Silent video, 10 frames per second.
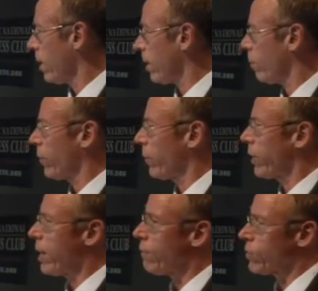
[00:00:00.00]
that would
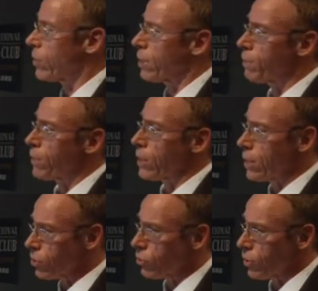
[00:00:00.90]
leave us in a
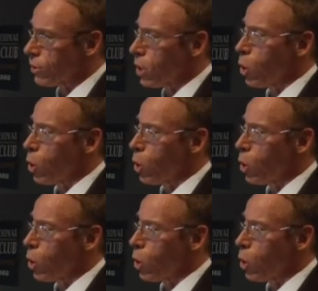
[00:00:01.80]
condition